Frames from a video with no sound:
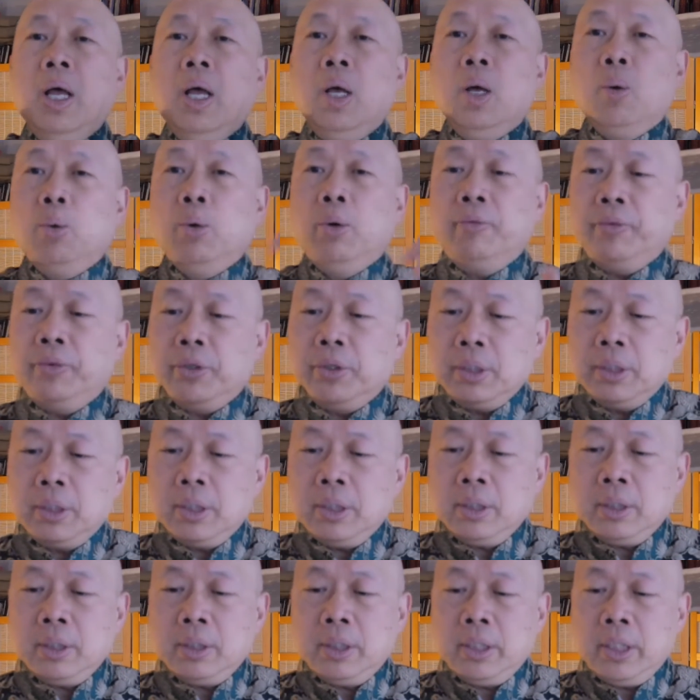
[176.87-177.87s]
with the
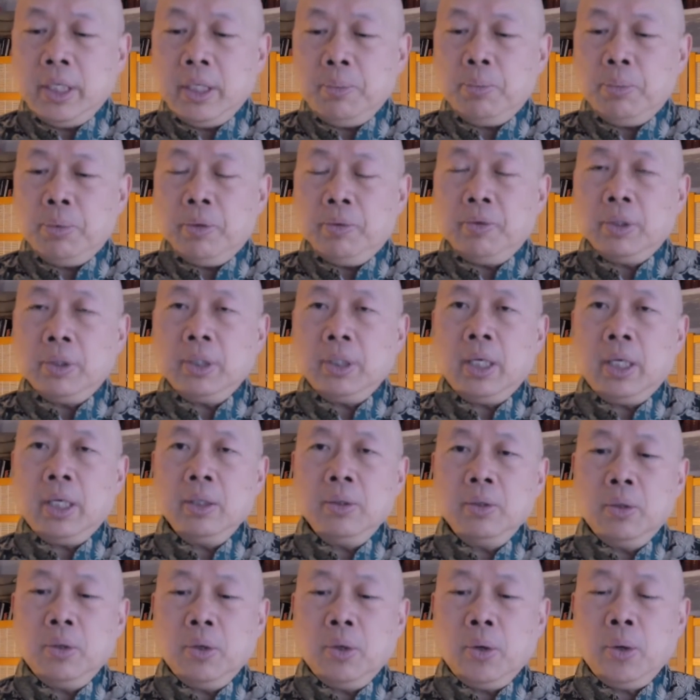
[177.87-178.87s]
tip of the tongue
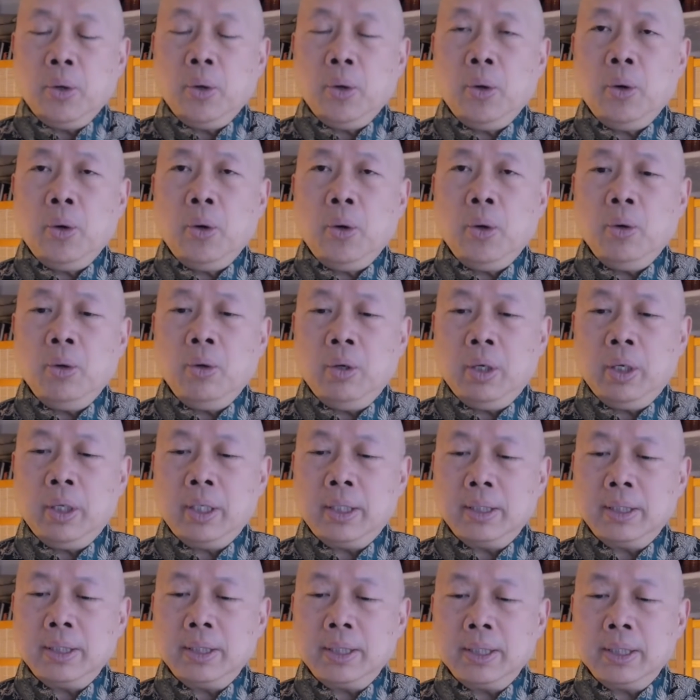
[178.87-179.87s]

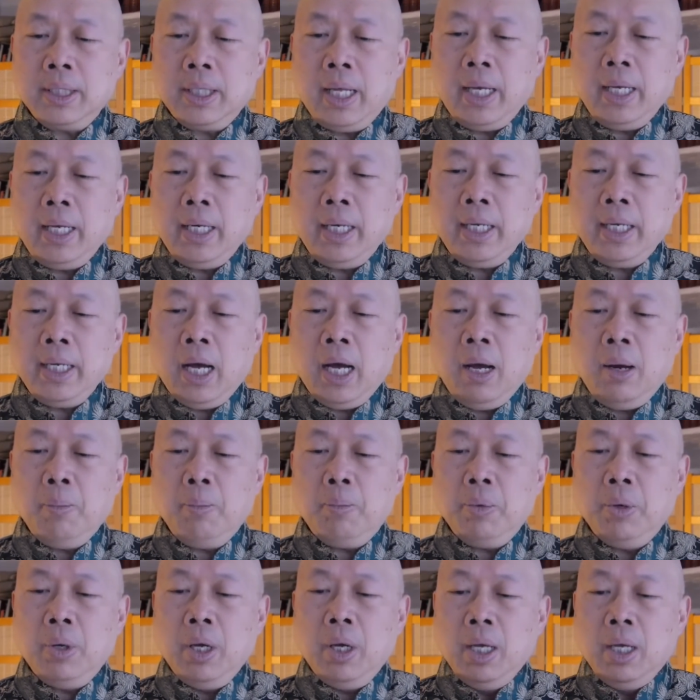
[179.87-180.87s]
curling slightly up
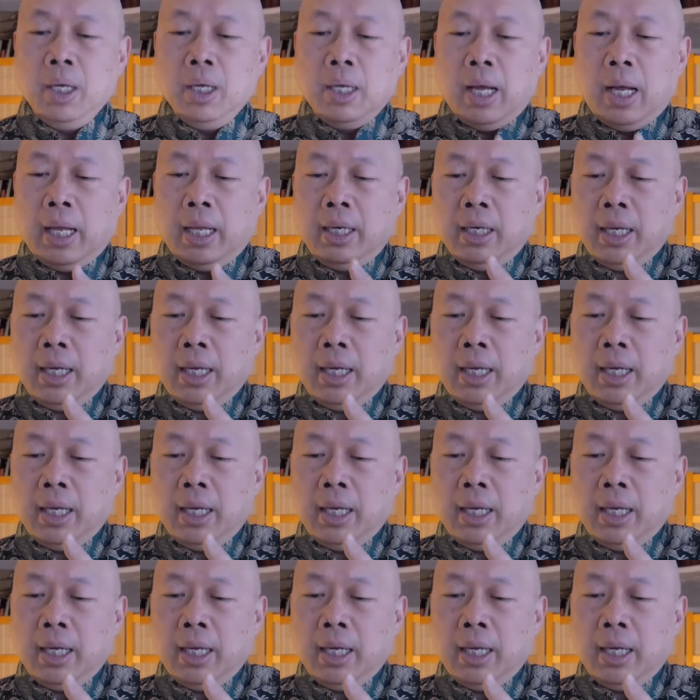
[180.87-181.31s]
and